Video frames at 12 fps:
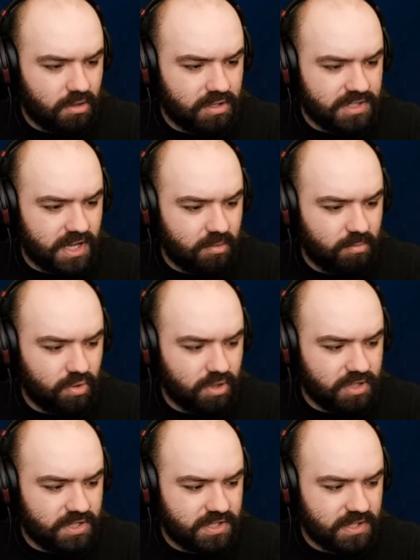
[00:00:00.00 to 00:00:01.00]
Oh, he's out of
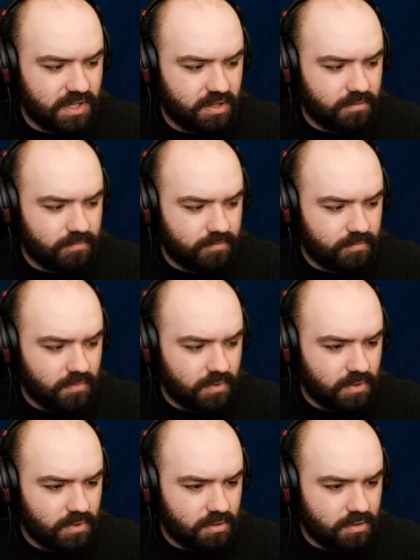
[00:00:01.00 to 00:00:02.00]
bullets, isn't he?
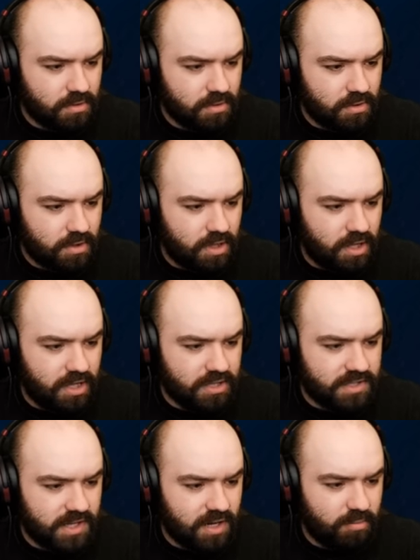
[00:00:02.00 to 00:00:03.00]

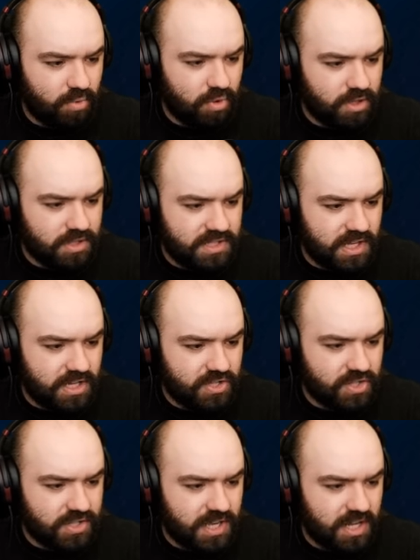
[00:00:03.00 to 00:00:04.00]
Ian's out of bullets, so
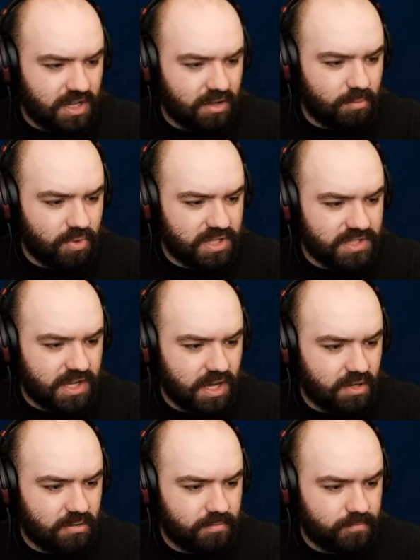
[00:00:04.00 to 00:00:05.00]
he's just hitting them with his
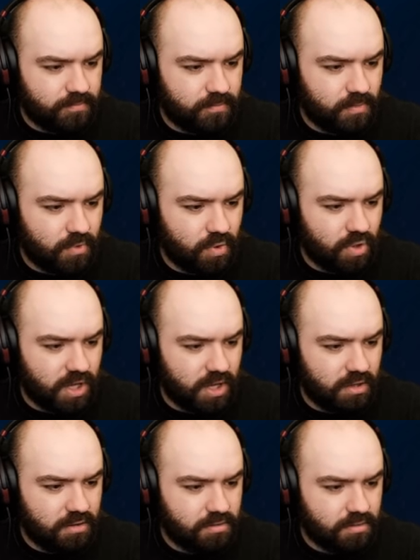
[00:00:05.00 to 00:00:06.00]
gun.
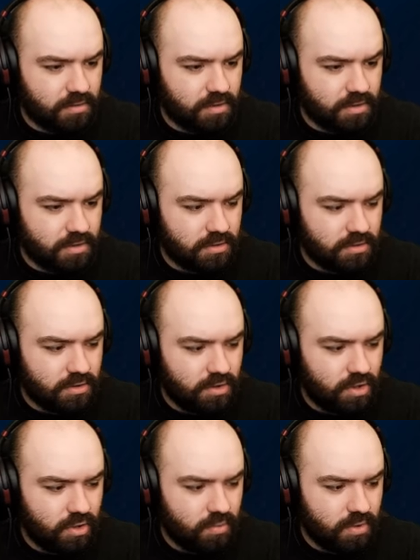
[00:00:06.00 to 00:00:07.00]
Okay.
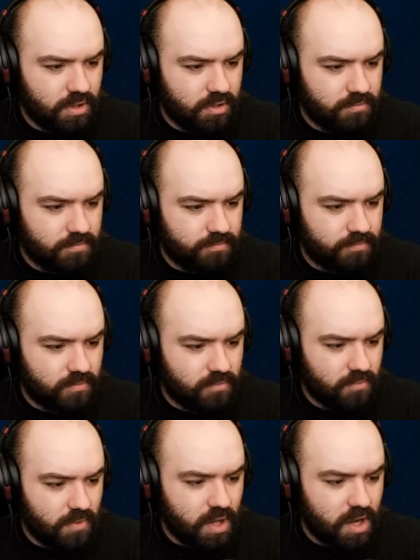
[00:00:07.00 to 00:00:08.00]
You know what?
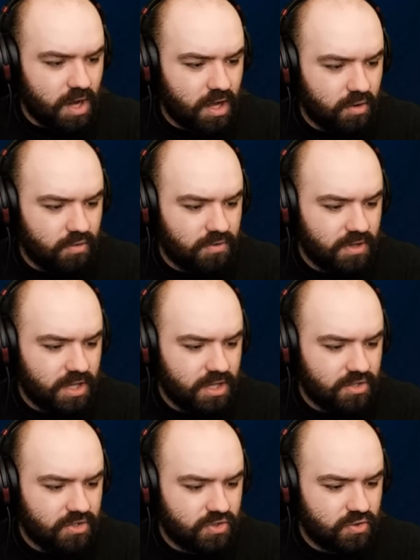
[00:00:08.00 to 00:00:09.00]
I don't think
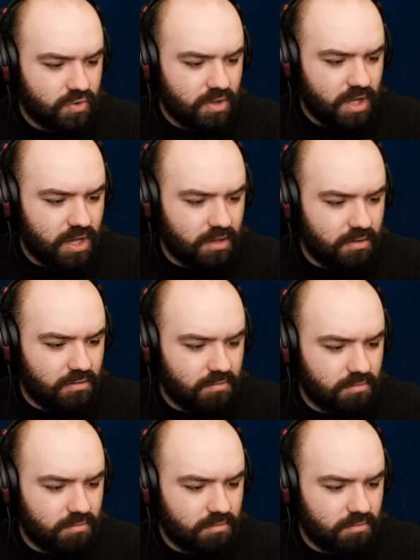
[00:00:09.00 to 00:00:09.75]
it's too late.